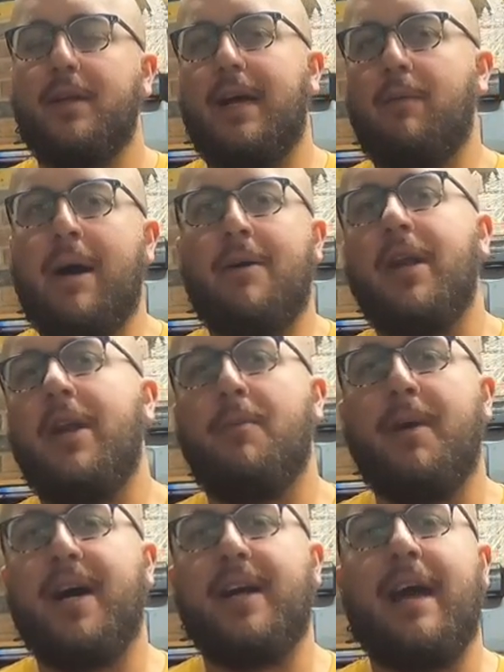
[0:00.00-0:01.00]
like, why would I
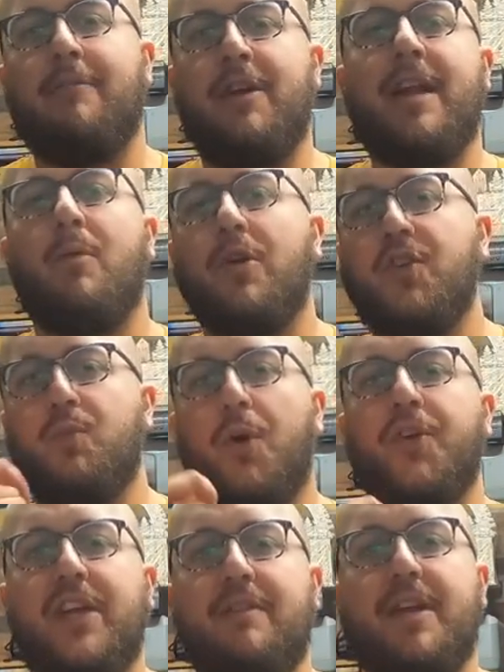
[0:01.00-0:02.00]
not buy? I really wanted
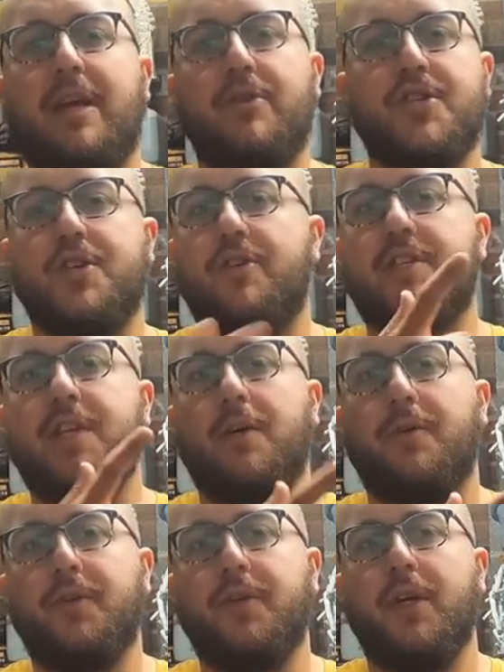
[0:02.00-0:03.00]
one DVD, which is already
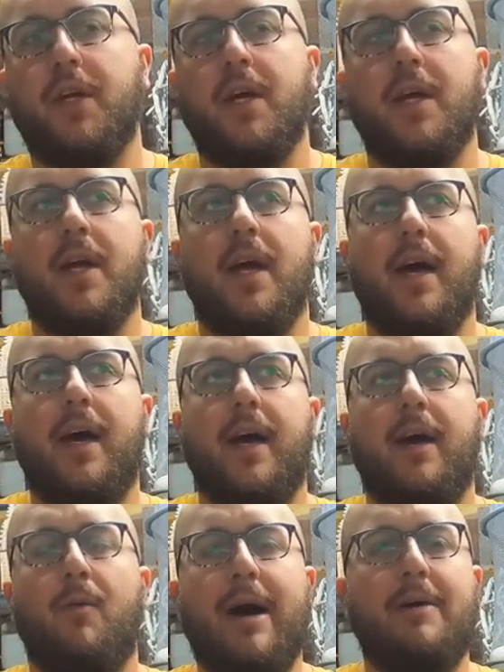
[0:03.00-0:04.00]
sold.
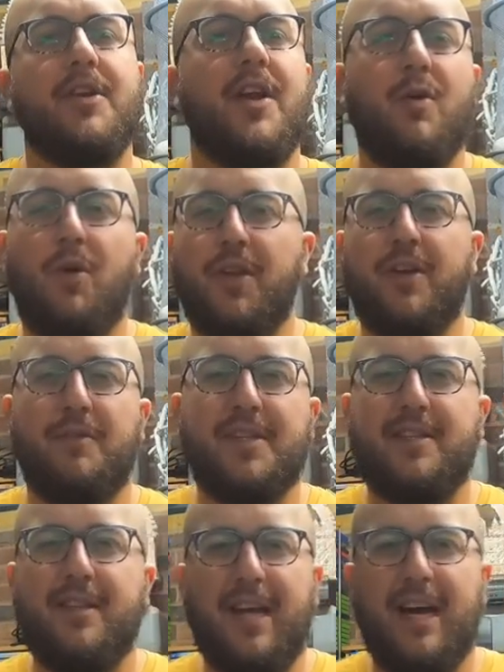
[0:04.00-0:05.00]
Why would I not want the other
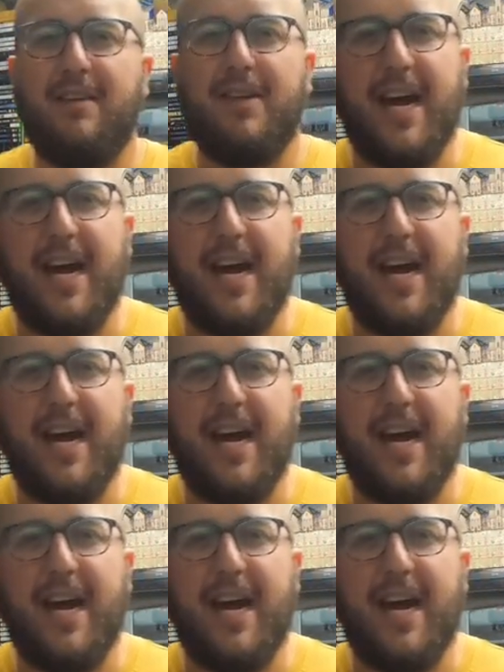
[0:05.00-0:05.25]
like